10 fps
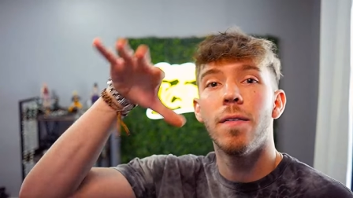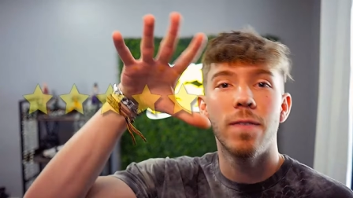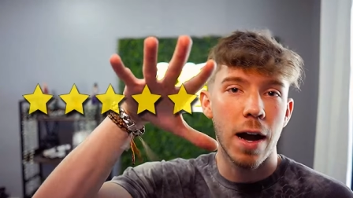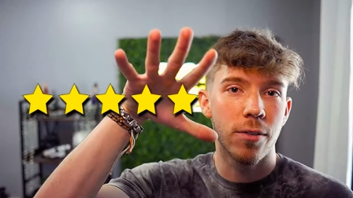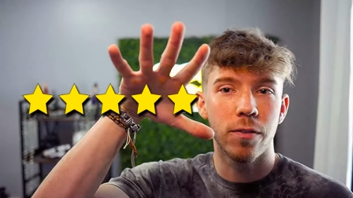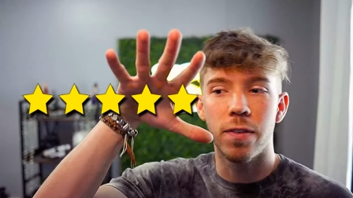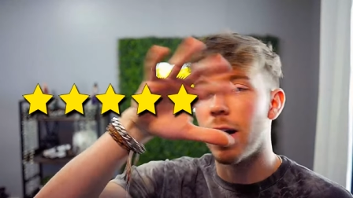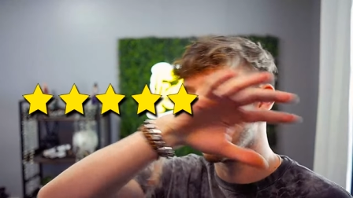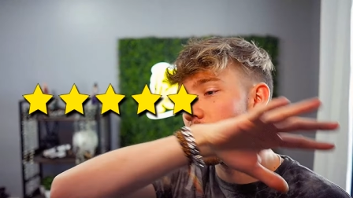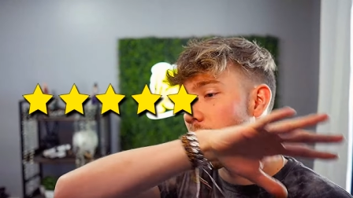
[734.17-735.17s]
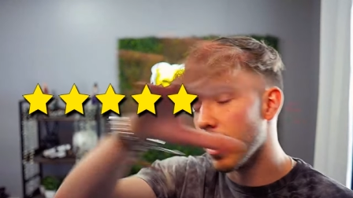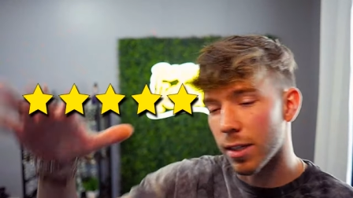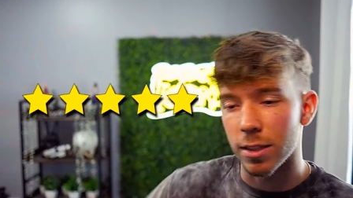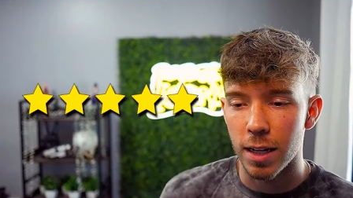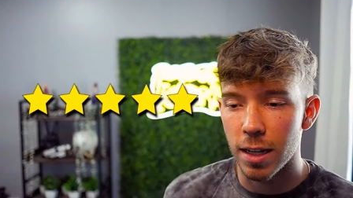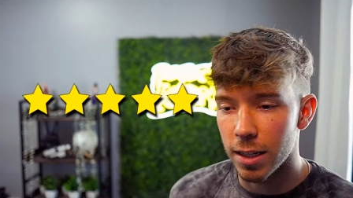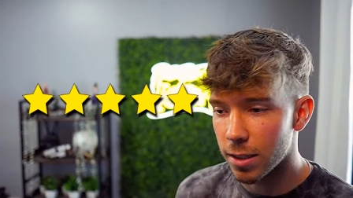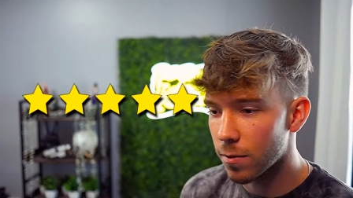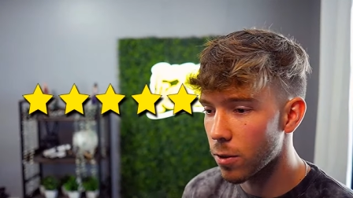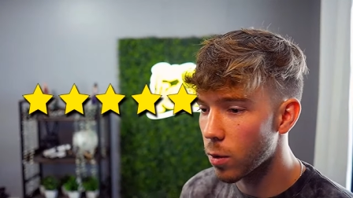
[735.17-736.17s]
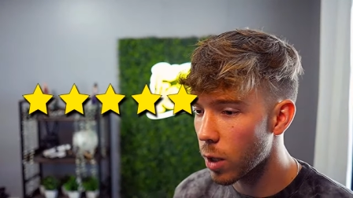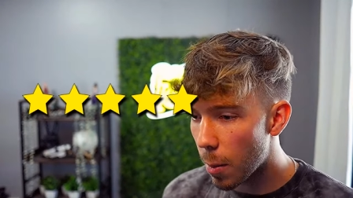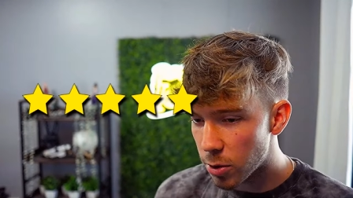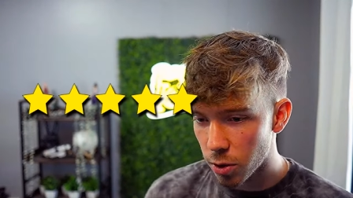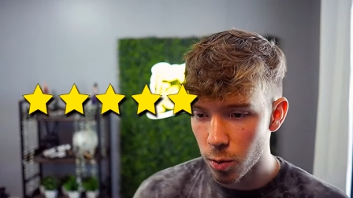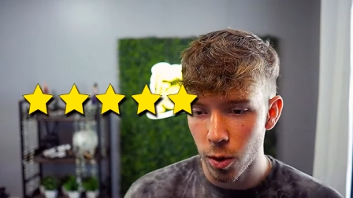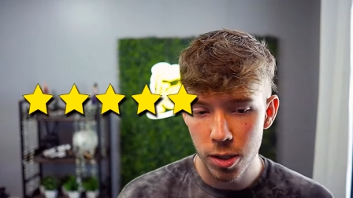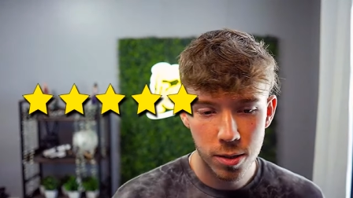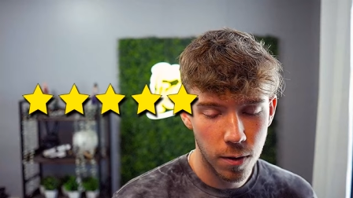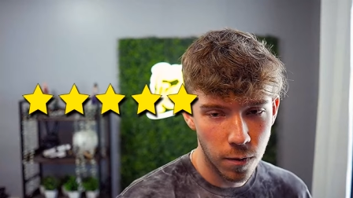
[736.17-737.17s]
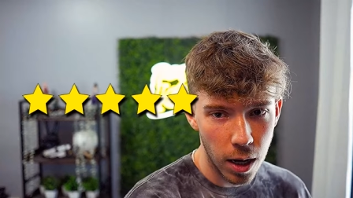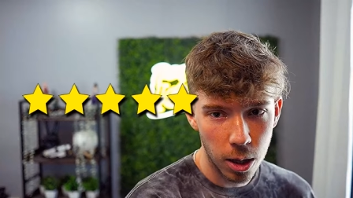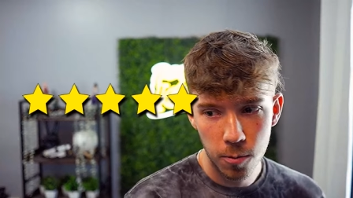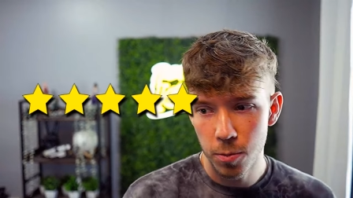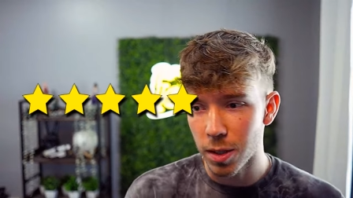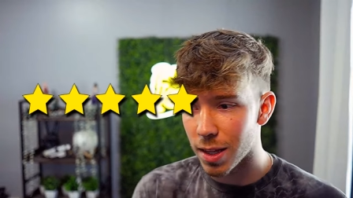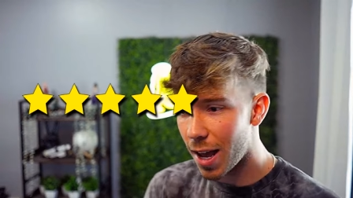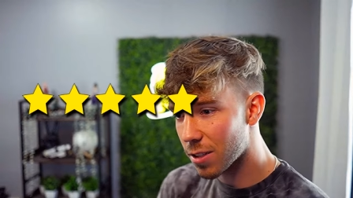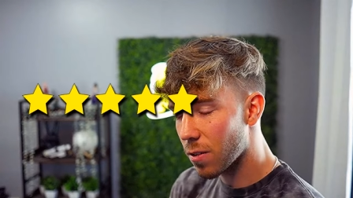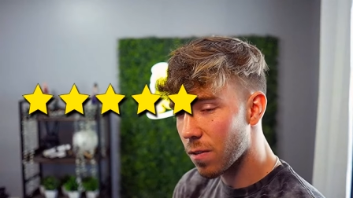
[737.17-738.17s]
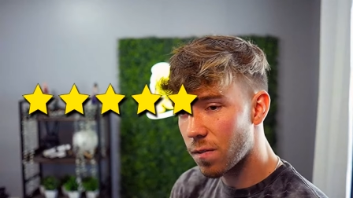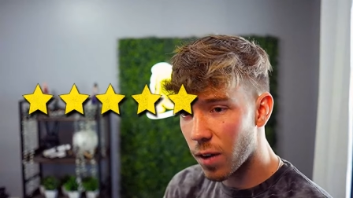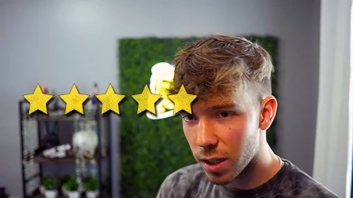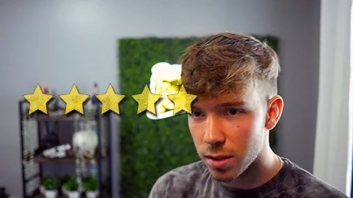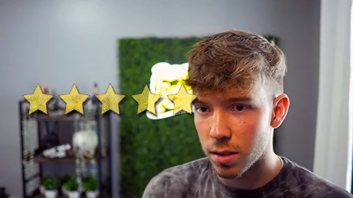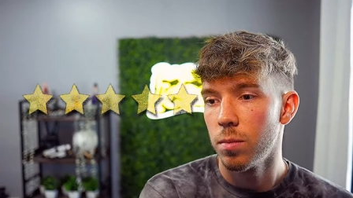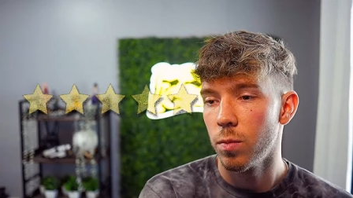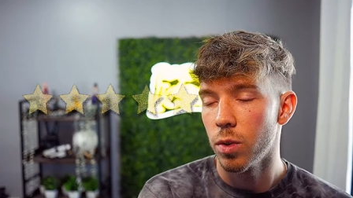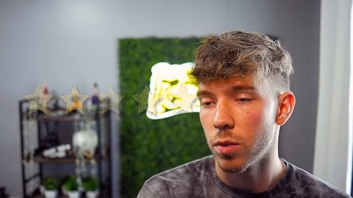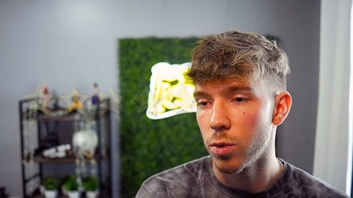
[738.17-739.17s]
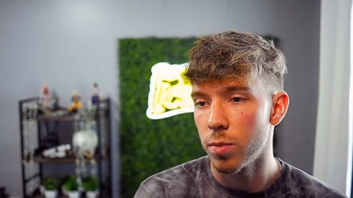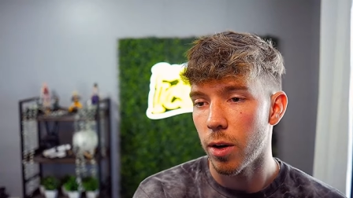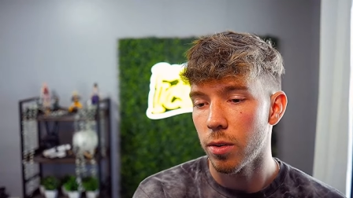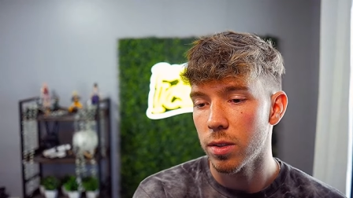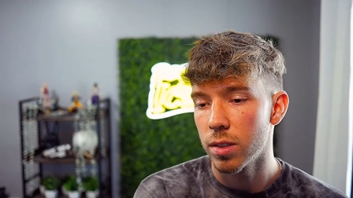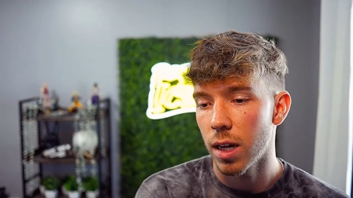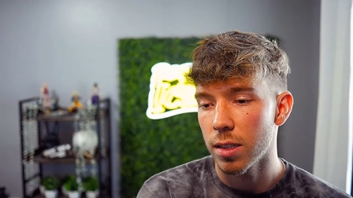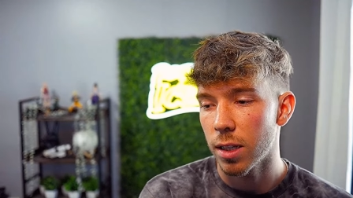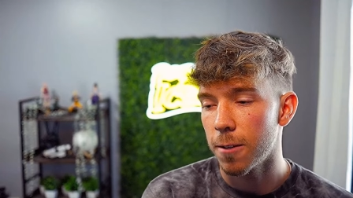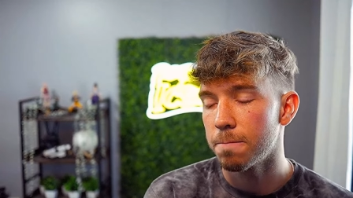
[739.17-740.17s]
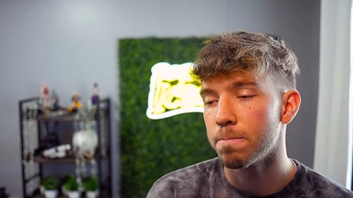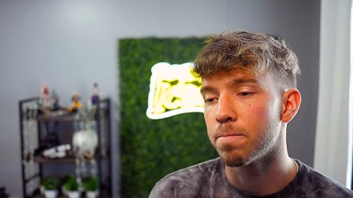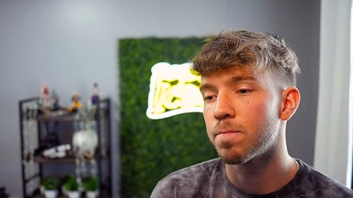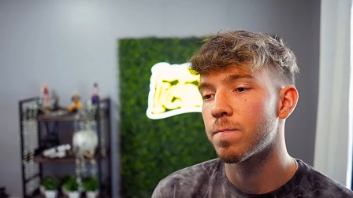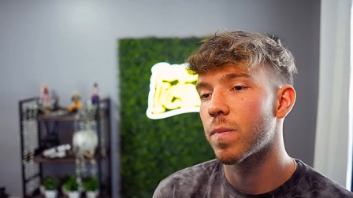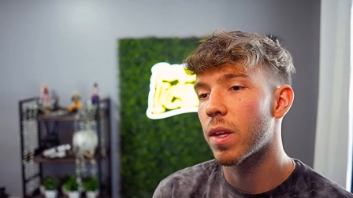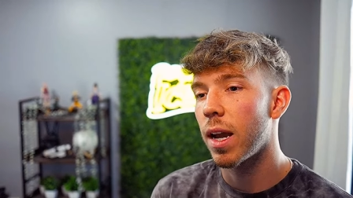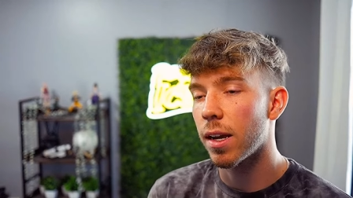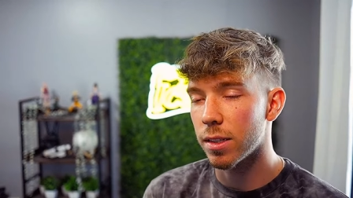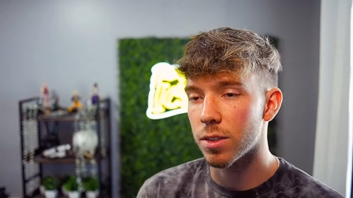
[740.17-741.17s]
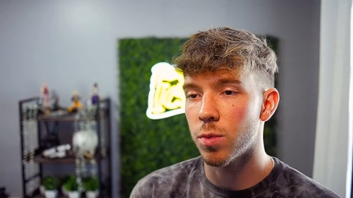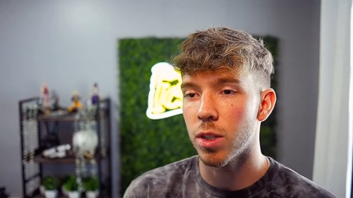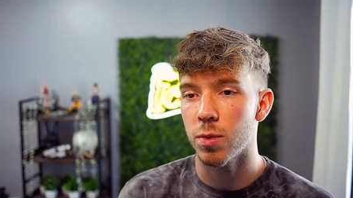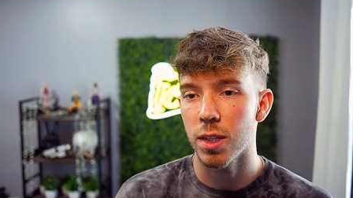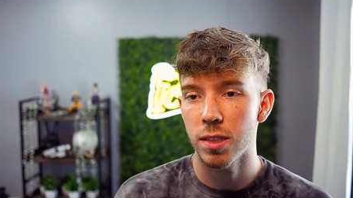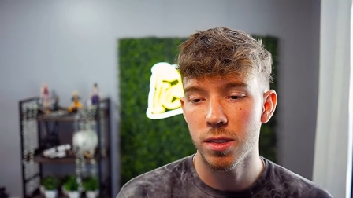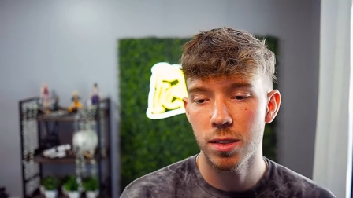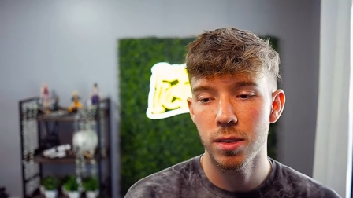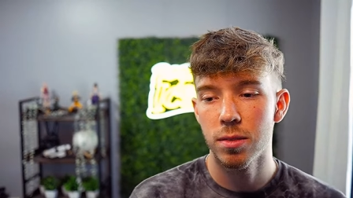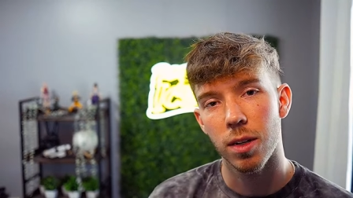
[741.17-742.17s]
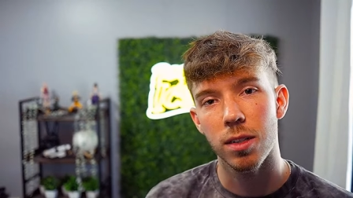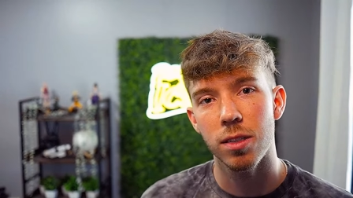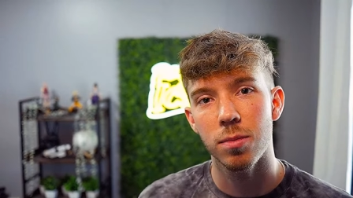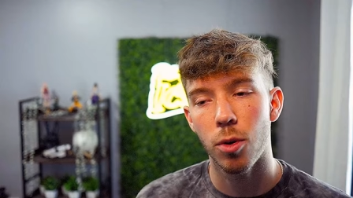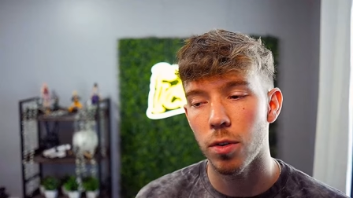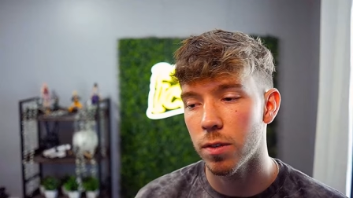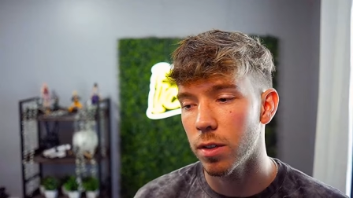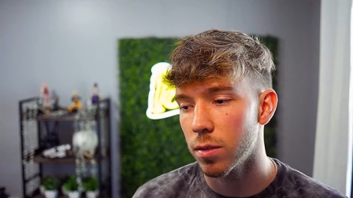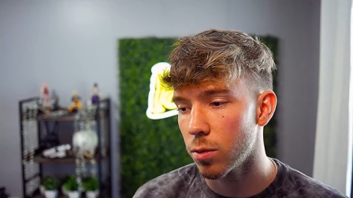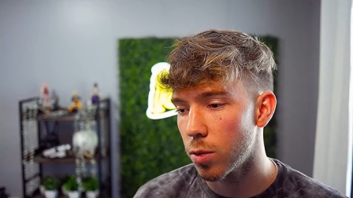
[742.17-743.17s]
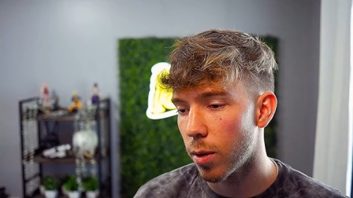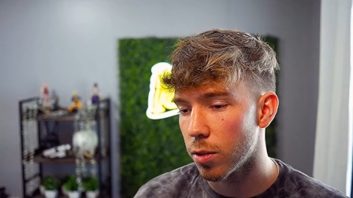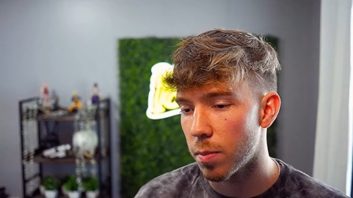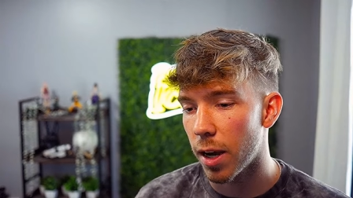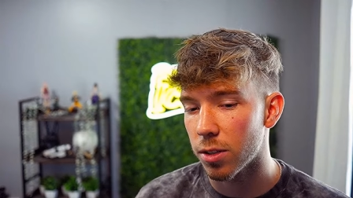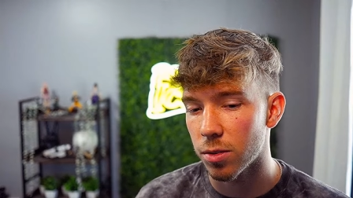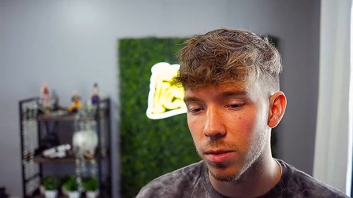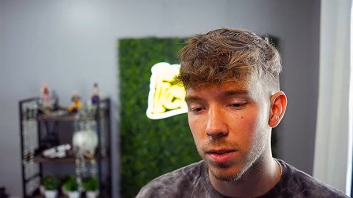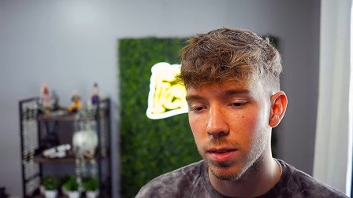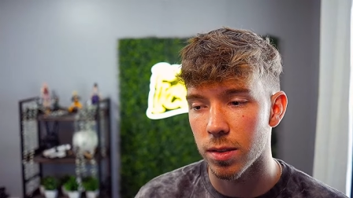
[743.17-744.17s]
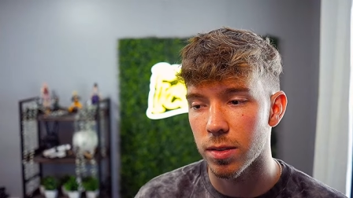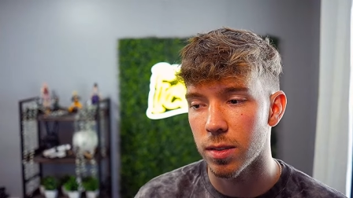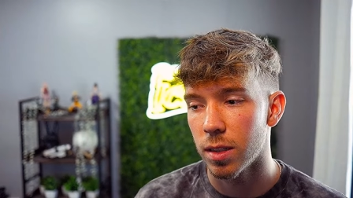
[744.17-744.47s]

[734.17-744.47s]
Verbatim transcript: 5 out of 5. I liked it. I liked it. For the episode it was, a follow-up from the last fight with Orochimaru and Sasuke. I like this one because we got to see got to see more of uh, Orochimaru's backstory. And